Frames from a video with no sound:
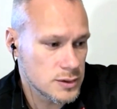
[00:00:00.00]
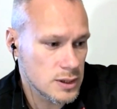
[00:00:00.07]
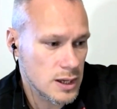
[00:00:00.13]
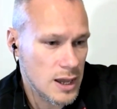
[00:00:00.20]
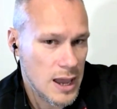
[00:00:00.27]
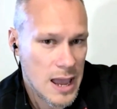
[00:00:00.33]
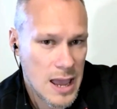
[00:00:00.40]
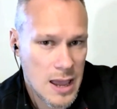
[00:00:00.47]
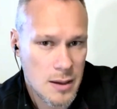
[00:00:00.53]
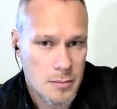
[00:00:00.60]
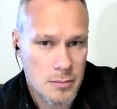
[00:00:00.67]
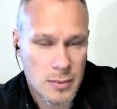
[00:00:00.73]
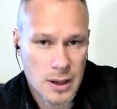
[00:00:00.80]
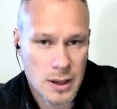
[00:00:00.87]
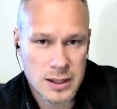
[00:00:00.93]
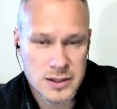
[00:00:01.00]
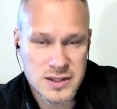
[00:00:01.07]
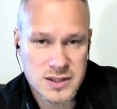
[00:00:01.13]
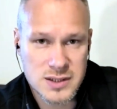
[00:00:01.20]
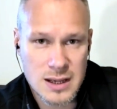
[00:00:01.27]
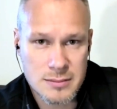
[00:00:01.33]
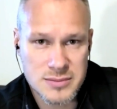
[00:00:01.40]
aim at
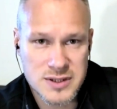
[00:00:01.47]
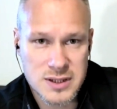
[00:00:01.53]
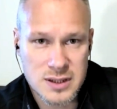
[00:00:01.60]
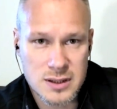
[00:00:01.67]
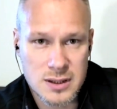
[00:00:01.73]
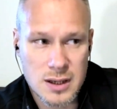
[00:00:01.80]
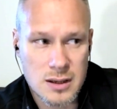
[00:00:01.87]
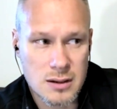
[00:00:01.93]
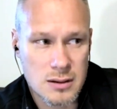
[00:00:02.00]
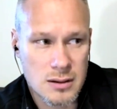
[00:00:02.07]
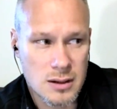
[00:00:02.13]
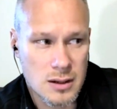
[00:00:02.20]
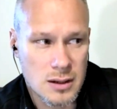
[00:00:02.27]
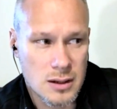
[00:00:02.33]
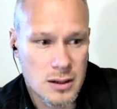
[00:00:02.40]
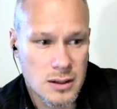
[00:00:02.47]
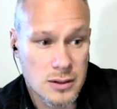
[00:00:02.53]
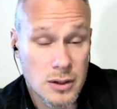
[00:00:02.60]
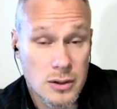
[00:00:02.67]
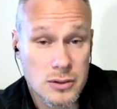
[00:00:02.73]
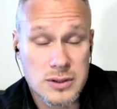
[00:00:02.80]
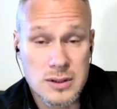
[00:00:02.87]
something
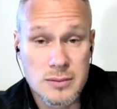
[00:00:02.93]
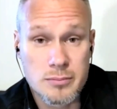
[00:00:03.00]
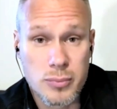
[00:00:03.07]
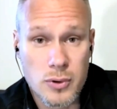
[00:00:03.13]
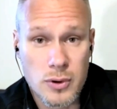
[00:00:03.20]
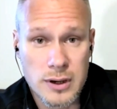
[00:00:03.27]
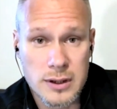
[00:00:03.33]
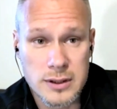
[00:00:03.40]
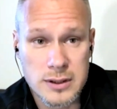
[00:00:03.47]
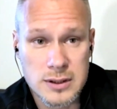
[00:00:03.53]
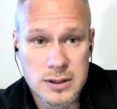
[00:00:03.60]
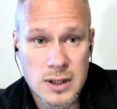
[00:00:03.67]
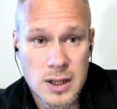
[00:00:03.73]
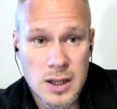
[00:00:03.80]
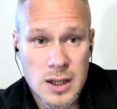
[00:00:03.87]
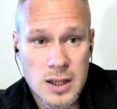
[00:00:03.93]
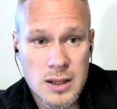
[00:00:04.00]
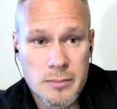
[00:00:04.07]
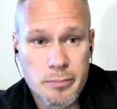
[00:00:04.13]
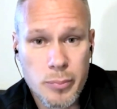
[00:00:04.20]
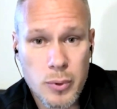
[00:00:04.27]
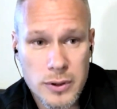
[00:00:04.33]
not important.
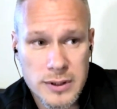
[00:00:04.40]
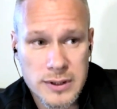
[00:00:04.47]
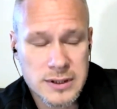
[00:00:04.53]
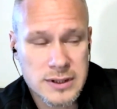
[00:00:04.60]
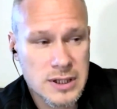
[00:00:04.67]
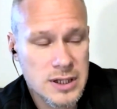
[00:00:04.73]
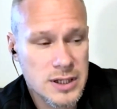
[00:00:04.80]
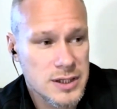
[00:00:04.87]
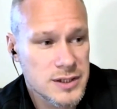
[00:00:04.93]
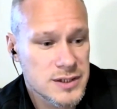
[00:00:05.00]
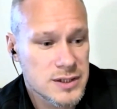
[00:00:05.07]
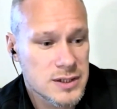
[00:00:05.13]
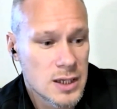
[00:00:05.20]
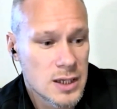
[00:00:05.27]
Important is